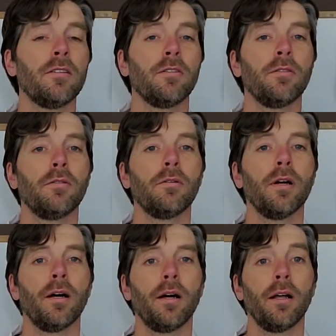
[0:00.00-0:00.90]
to
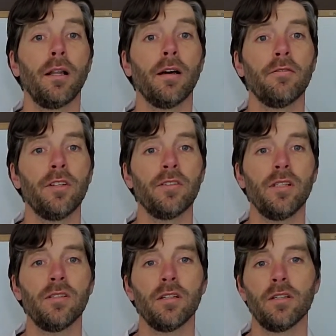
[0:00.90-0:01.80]
a lot of
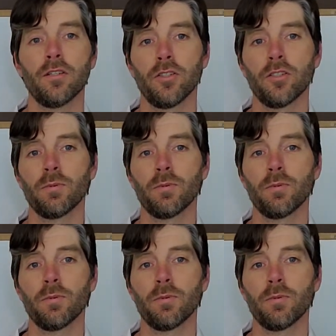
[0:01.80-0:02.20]
disease conditions.